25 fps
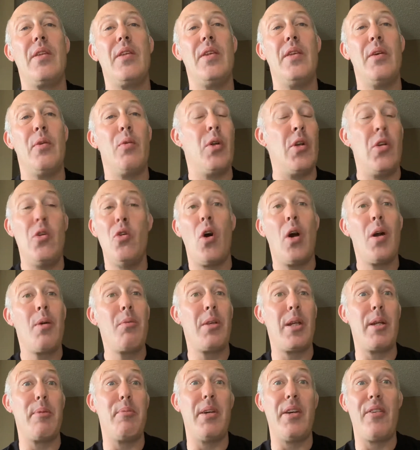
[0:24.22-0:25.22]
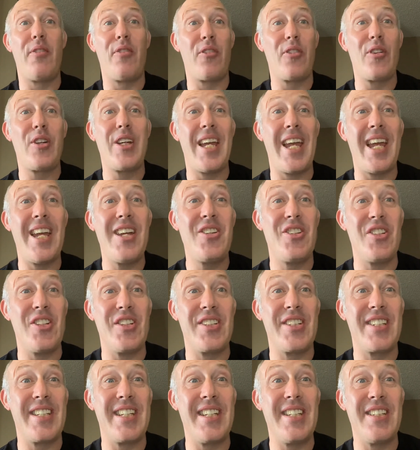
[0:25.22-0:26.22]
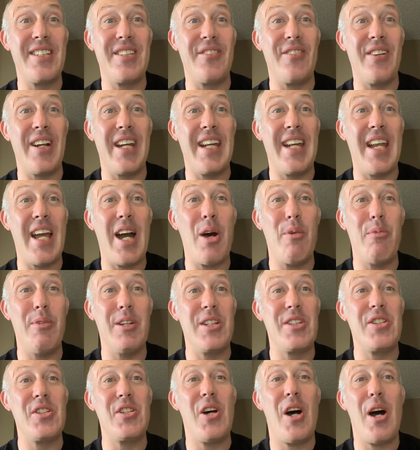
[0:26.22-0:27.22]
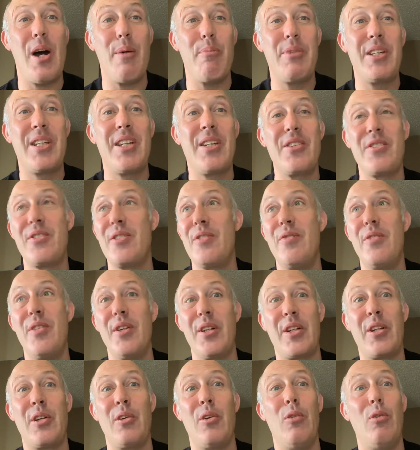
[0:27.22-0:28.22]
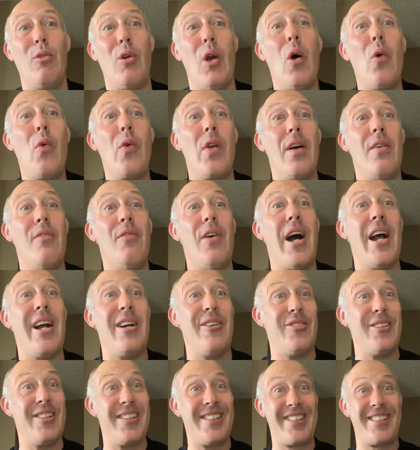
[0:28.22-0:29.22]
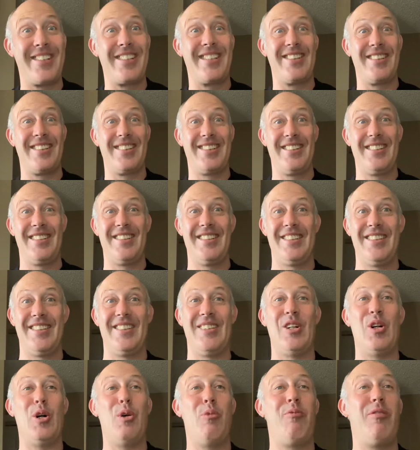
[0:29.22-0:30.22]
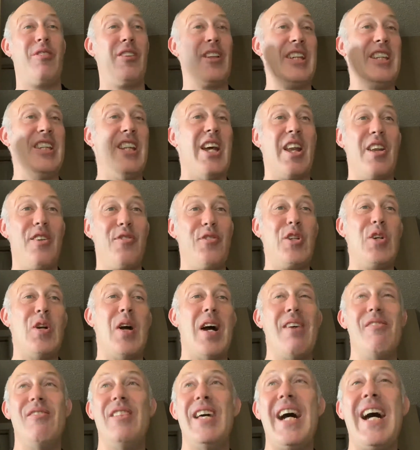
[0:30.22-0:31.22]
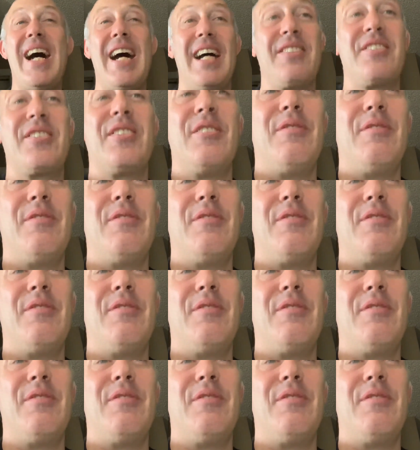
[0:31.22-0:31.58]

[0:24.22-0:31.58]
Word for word: It would normally be free agent season right now, but it's not because of the coronavirus. Hopefully none of you have that.